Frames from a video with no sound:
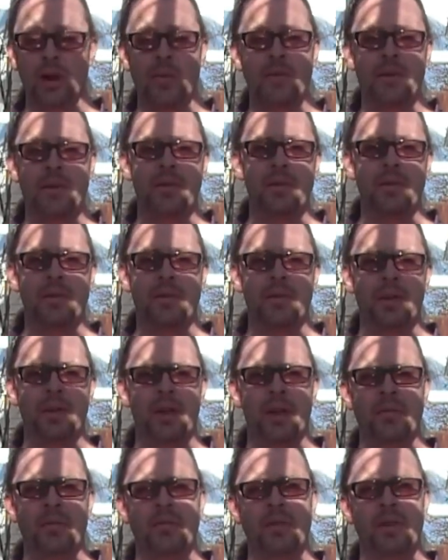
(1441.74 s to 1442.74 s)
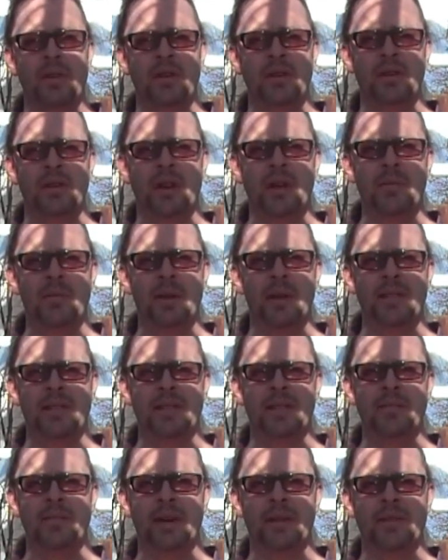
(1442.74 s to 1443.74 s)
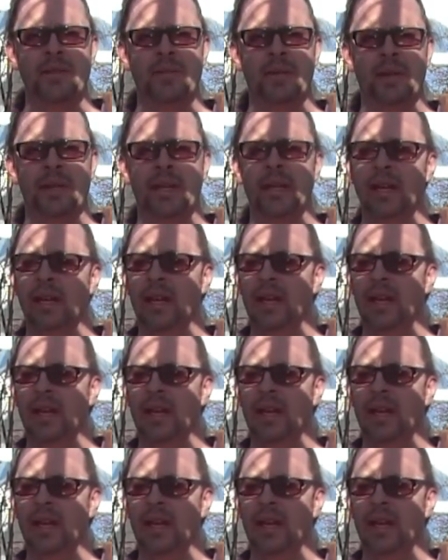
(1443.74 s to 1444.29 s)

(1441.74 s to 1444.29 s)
growing your plants in a better way.